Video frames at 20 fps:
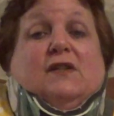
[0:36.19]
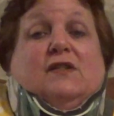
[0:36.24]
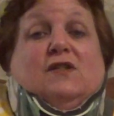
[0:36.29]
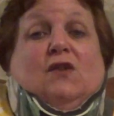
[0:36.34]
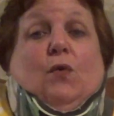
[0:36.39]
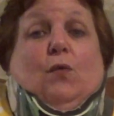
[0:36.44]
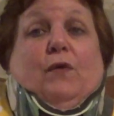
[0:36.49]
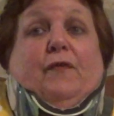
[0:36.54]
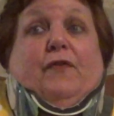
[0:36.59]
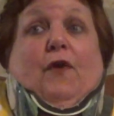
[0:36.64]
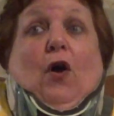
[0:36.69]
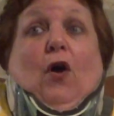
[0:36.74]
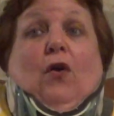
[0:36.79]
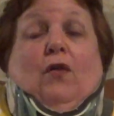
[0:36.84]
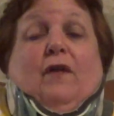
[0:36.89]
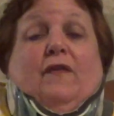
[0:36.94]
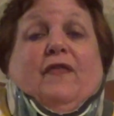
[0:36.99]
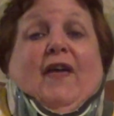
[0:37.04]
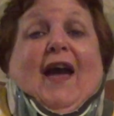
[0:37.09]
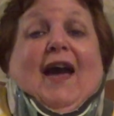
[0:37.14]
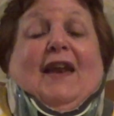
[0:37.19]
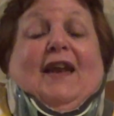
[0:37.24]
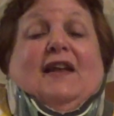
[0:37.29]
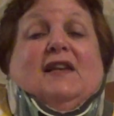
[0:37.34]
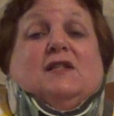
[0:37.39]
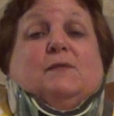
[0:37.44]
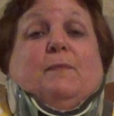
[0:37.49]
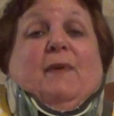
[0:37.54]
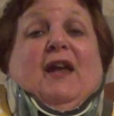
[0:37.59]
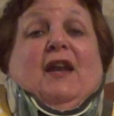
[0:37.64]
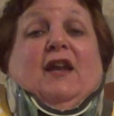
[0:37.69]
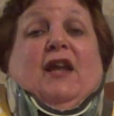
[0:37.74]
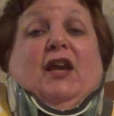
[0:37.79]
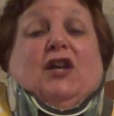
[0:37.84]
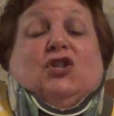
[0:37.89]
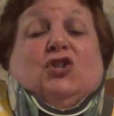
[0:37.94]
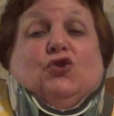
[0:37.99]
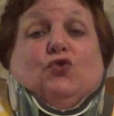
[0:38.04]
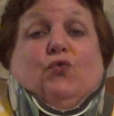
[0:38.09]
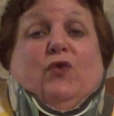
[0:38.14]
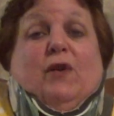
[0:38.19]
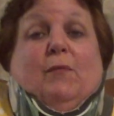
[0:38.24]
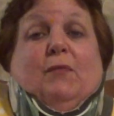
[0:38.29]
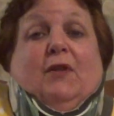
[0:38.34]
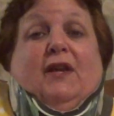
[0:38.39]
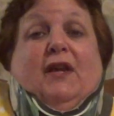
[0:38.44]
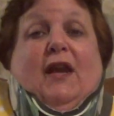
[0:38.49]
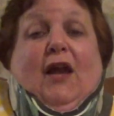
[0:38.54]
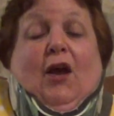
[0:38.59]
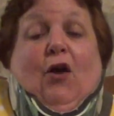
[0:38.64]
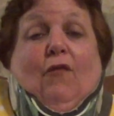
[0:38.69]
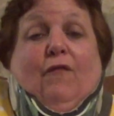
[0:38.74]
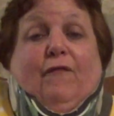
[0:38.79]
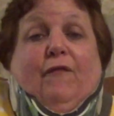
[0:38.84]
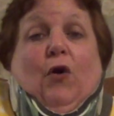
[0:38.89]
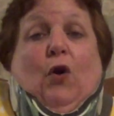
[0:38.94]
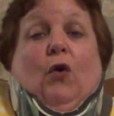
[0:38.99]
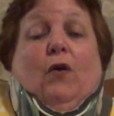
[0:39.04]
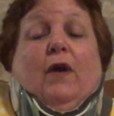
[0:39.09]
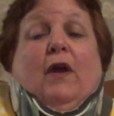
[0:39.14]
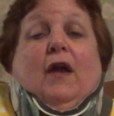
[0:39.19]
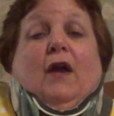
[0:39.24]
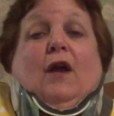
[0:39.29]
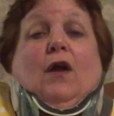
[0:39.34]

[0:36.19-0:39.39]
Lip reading: So with all of that has been extremely helpful.